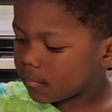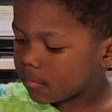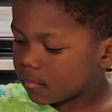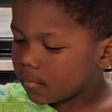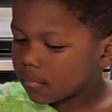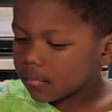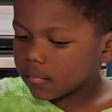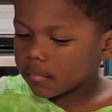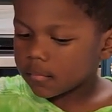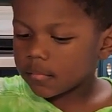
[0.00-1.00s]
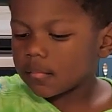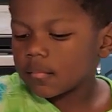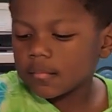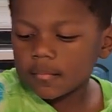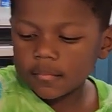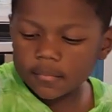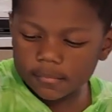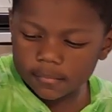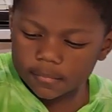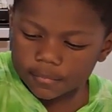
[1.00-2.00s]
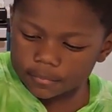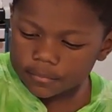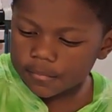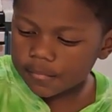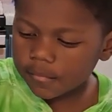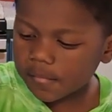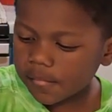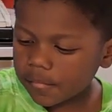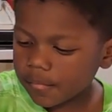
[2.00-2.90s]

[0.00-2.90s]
No one is speaking in this clip.